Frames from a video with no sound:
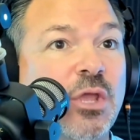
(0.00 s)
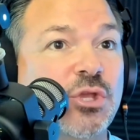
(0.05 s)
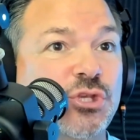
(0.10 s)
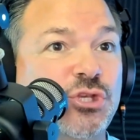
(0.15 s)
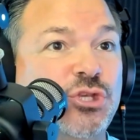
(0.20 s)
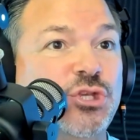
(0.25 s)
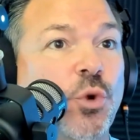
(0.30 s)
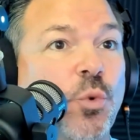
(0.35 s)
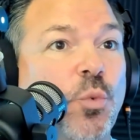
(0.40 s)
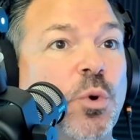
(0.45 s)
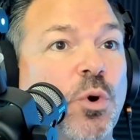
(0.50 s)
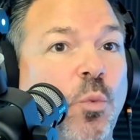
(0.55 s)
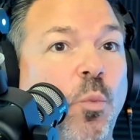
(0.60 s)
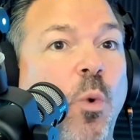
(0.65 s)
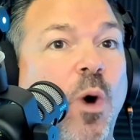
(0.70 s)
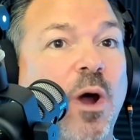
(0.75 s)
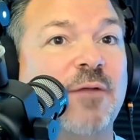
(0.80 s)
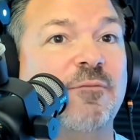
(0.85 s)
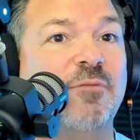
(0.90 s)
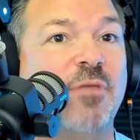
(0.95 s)
You were
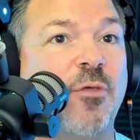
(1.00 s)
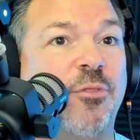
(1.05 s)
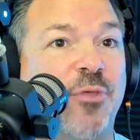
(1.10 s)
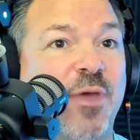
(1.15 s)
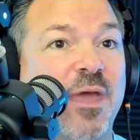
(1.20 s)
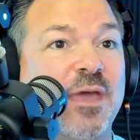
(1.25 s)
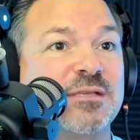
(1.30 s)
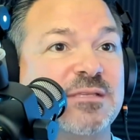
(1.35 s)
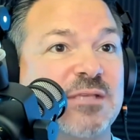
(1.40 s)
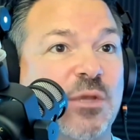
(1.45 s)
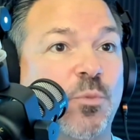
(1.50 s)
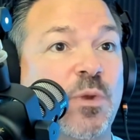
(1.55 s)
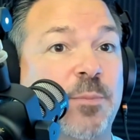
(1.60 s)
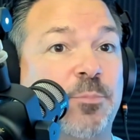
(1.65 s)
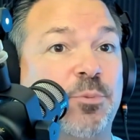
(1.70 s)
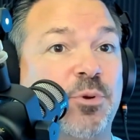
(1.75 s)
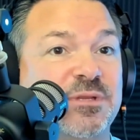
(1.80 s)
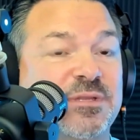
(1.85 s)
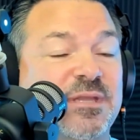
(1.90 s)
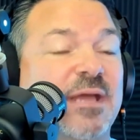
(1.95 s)
one of the things that we
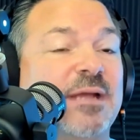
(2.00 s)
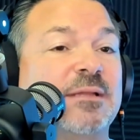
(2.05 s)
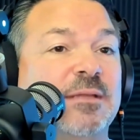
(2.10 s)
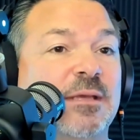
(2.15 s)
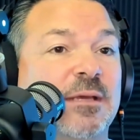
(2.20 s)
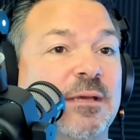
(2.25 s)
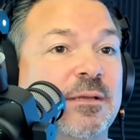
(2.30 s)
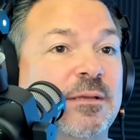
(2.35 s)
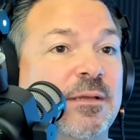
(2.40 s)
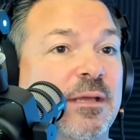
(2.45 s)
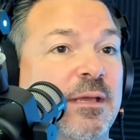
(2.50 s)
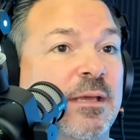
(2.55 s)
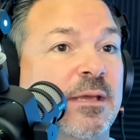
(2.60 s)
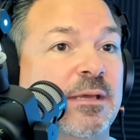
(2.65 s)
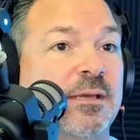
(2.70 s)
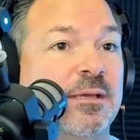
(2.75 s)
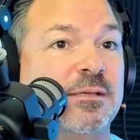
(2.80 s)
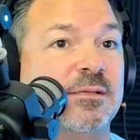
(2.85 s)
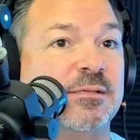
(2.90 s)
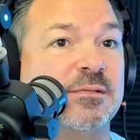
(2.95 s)
predicted
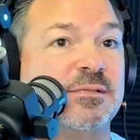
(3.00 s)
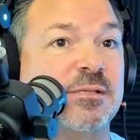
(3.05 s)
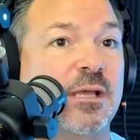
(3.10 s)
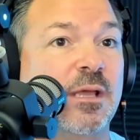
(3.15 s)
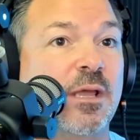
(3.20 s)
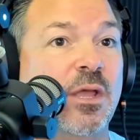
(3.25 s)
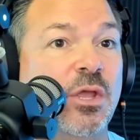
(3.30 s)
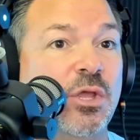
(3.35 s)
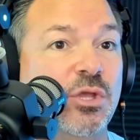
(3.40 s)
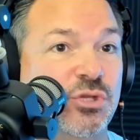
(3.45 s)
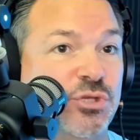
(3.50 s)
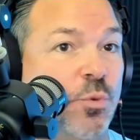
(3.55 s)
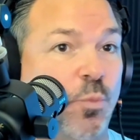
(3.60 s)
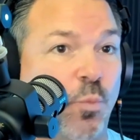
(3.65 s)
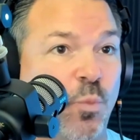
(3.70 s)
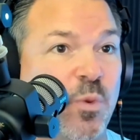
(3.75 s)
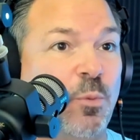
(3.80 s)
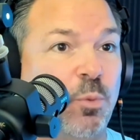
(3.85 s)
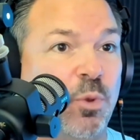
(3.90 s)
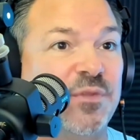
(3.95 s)
is
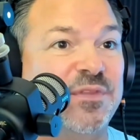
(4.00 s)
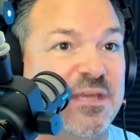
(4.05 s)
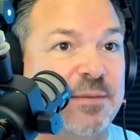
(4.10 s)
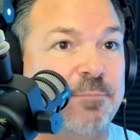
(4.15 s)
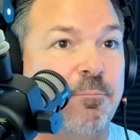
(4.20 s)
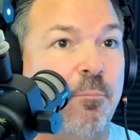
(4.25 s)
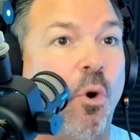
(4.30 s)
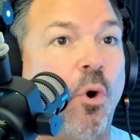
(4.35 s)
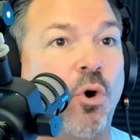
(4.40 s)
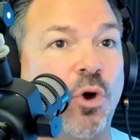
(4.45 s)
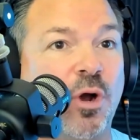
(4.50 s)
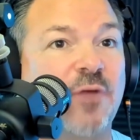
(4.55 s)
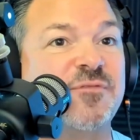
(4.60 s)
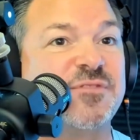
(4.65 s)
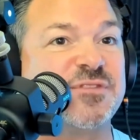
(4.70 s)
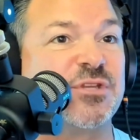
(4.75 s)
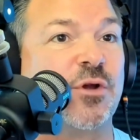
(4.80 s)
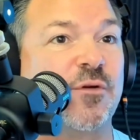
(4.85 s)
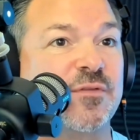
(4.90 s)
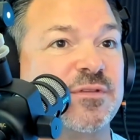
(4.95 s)
we will need more of
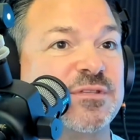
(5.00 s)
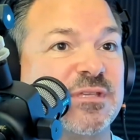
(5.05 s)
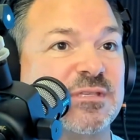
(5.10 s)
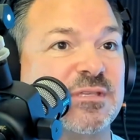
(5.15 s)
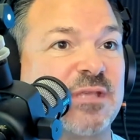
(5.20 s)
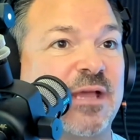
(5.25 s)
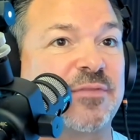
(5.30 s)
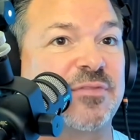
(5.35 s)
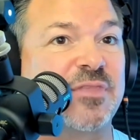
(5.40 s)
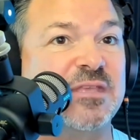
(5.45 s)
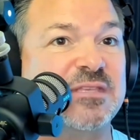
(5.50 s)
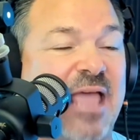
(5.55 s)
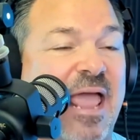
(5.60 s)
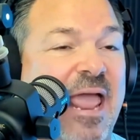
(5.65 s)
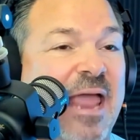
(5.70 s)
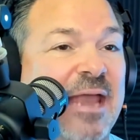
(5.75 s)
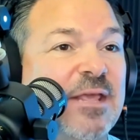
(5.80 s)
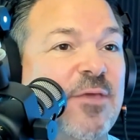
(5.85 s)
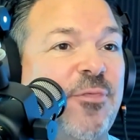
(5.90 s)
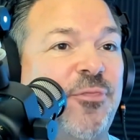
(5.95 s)
services like this.
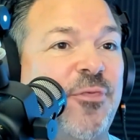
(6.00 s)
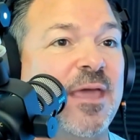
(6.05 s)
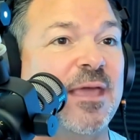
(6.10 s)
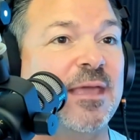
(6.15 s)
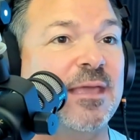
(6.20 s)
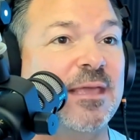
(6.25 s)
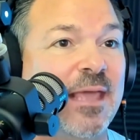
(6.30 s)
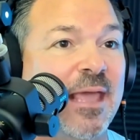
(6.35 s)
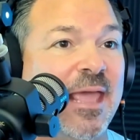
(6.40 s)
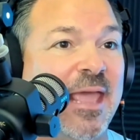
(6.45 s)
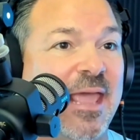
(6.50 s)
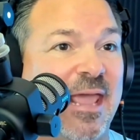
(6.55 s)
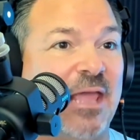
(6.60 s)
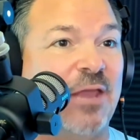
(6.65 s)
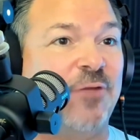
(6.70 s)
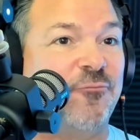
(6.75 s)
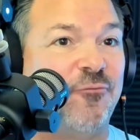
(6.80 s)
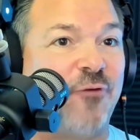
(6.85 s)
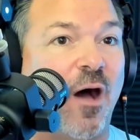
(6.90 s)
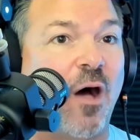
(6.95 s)
Anything
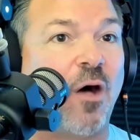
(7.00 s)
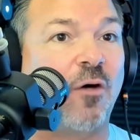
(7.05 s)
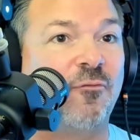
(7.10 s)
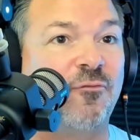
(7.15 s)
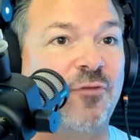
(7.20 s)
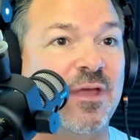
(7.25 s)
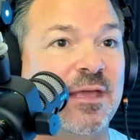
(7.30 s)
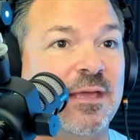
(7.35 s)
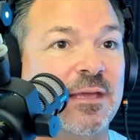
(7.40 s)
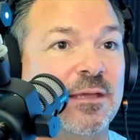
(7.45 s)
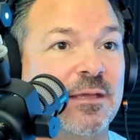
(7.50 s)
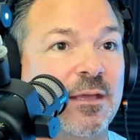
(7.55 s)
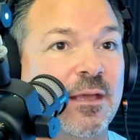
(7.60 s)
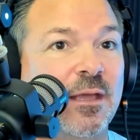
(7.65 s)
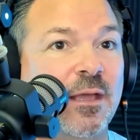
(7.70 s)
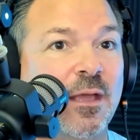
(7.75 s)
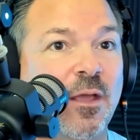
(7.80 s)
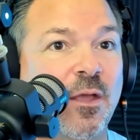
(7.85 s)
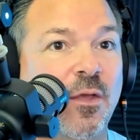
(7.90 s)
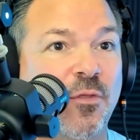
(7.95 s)
involving
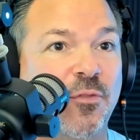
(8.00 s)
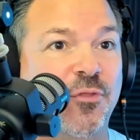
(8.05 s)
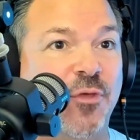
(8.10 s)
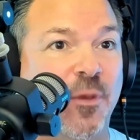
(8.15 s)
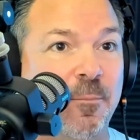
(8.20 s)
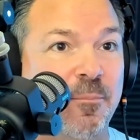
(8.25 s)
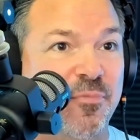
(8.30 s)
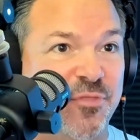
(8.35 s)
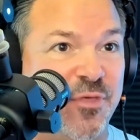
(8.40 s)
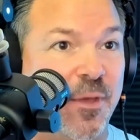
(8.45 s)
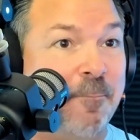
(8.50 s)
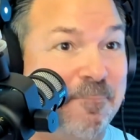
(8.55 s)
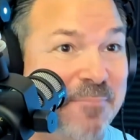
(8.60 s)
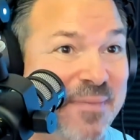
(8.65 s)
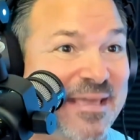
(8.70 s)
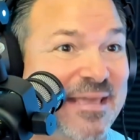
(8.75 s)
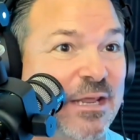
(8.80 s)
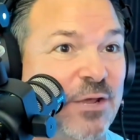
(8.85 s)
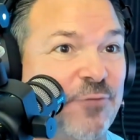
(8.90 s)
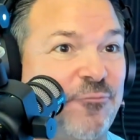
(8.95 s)
the
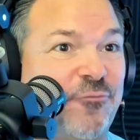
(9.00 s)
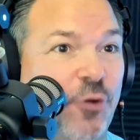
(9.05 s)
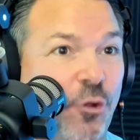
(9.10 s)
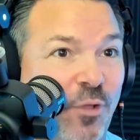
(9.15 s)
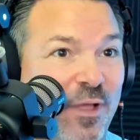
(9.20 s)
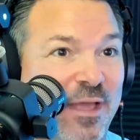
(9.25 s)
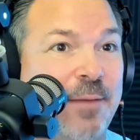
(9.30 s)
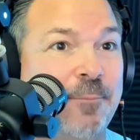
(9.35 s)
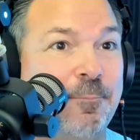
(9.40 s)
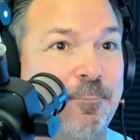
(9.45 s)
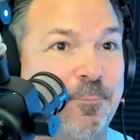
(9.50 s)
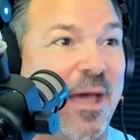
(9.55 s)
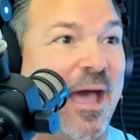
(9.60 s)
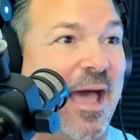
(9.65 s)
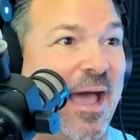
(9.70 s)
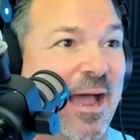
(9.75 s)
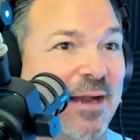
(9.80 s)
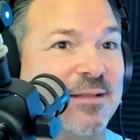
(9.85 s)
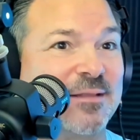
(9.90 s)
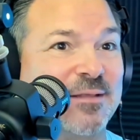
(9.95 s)
meaningful
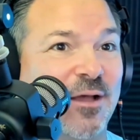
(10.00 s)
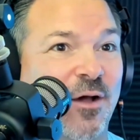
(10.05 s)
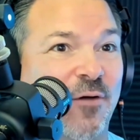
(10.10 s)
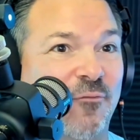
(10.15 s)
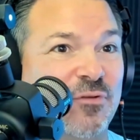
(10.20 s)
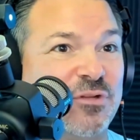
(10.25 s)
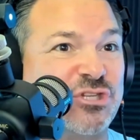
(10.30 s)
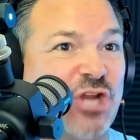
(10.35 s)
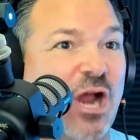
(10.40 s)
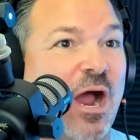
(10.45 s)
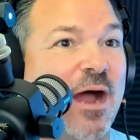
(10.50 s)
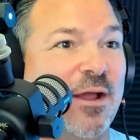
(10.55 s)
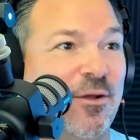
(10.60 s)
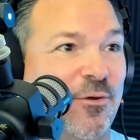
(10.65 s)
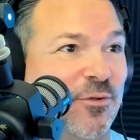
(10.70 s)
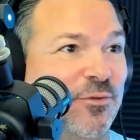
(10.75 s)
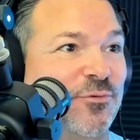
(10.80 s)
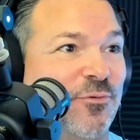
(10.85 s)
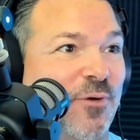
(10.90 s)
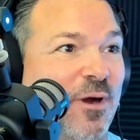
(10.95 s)
impact of a
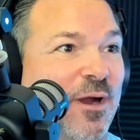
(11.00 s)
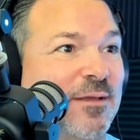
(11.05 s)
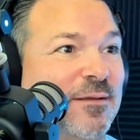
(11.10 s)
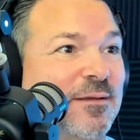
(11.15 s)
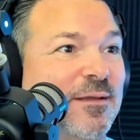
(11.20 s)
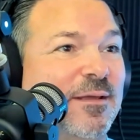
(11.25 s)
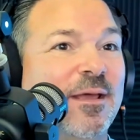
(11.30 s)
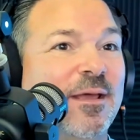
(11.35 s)
child, right?